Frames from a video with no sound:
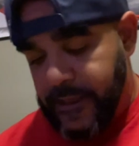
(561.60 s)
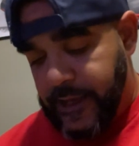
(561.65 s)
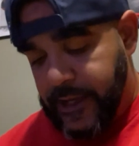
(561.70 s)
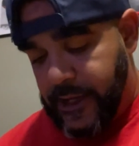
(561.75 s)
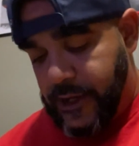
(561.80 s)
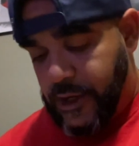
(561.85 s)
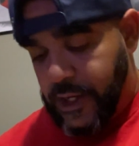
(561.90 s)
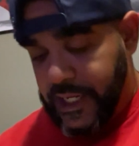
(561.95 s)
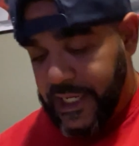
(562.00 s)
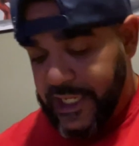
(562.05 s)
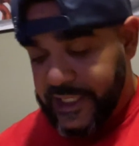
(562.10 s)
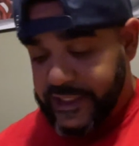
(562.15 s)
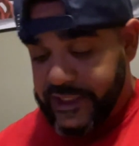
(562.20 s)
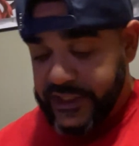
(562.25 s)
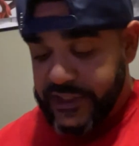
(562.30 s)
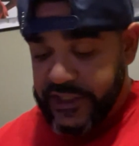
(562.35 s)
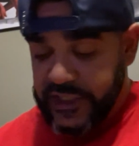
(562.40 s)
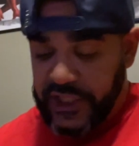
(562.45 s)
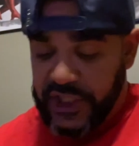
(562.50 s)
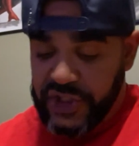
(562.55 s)
I got
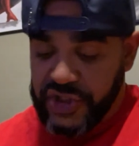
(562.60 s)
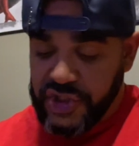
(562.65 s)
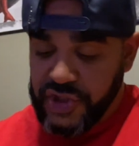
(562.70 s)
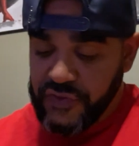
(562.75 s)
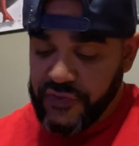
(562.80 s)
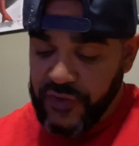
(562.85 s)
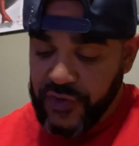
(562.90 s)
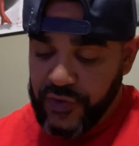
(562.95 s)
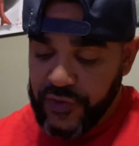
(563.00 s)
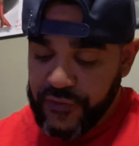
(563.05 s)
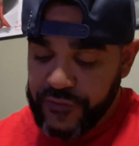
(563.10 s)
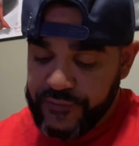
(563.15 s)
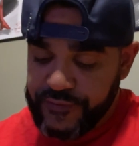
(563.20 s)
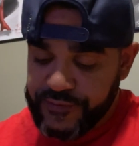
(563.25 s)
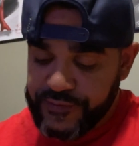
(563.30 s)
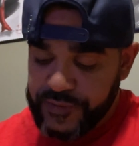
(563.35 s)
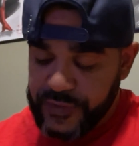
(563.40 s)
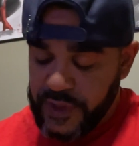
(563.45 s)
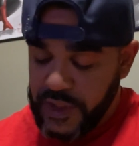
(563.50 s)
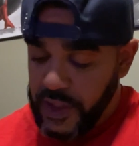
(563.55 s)
this Ichiro
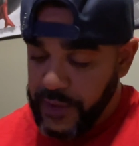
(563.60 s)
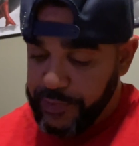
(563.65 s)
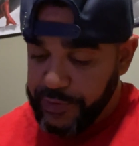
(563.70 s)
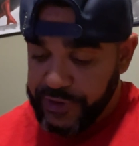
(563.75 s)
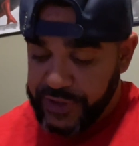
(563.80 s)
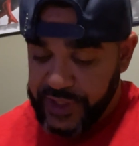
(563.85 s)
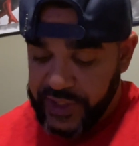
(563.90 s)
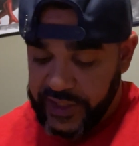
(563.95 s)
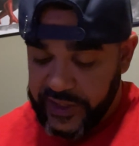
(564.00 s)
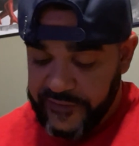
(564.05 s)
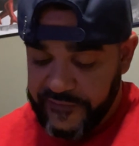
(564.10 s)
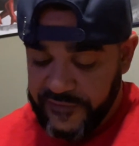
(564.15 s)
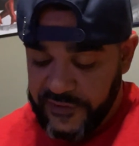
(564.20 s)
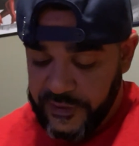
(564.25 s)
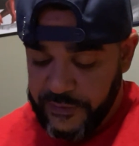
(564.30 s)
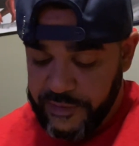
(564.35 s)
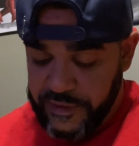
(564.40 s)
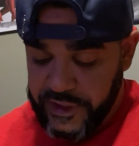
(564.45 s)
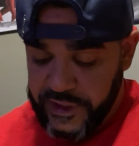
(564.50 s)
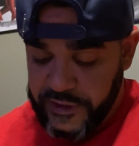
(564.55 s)
Upper Deck
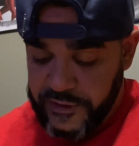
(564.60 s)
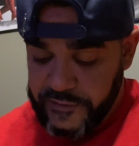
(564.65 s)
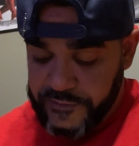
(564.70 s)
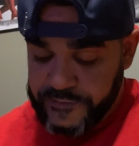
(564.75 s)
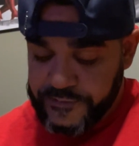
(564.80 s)
MVP,